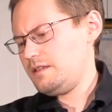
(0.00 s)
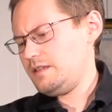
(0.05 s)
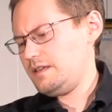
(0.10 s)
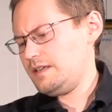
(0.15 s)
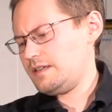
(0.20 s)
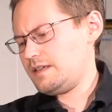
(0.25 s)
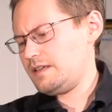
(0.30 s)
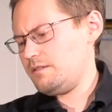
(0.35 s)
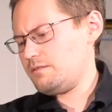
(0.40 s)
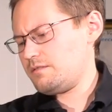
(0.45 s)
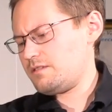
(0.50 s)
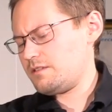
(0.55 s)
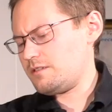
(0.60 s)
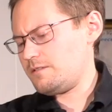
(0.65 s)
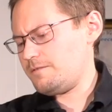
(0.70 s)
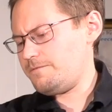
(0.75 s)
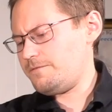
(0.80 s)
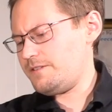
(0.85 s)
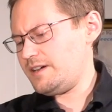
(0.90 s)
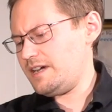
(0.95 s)
it gives us
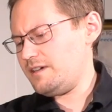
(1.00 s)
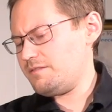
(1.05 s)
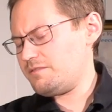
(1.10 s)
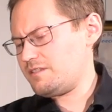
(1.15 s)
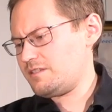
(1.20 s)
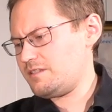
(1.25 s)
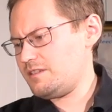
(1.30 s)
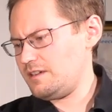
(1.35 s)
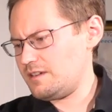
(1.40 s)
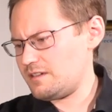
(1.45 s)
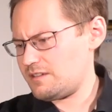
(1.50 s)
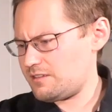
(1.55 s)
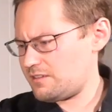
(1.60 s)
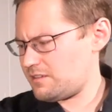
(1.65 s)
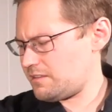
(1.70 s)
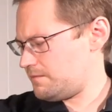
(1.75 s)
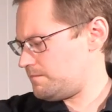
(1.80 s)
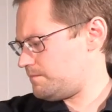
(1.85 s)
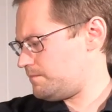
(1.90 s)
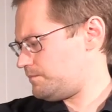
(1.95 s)
a
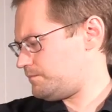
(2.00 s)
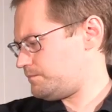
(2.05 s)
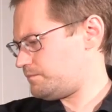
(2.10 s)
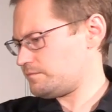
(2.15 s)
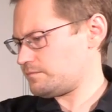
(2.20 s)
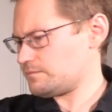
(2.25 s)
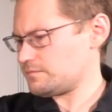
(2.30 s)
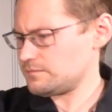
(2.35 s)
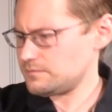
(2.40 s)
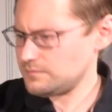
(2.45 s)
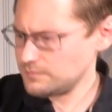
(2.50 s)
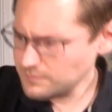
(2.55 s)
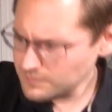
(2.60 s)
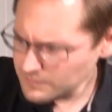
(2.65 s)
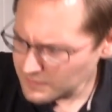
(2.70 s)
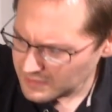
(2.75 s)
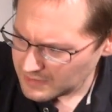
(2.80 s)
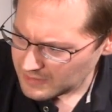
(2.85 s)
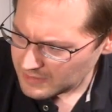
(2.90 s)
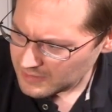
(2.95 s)
5.6.
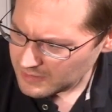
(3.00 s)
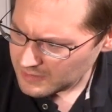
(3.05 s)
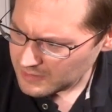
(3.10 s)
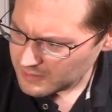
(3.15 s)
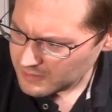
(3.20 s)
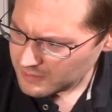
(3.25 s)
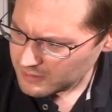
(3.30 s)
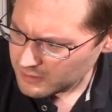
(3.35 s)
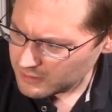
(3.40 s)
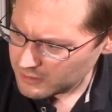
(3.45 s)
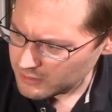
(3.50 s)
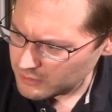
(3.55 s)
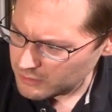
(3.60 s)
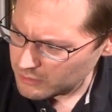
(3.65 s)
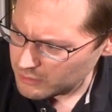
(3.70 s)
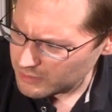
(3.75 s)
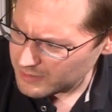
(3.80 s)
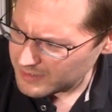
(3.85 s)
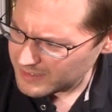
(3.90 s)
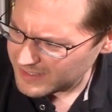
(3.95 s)

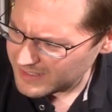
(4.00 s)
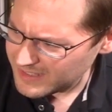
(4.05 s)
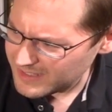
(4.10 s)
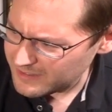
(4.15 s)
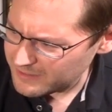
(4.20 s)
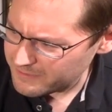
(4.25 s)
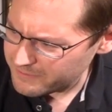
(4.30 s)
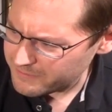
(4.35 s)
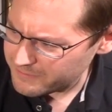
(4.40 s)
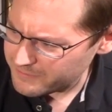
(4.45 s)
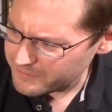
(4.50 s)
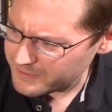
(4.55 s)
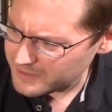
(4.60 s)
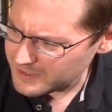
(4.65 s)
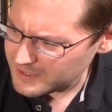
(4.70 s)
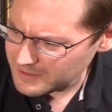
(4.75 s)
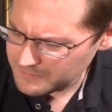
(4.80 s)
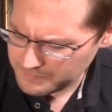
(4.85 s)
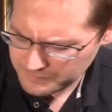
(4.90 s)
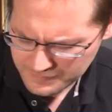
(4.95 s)
So if
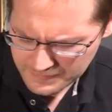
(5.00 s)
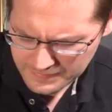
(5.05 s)
I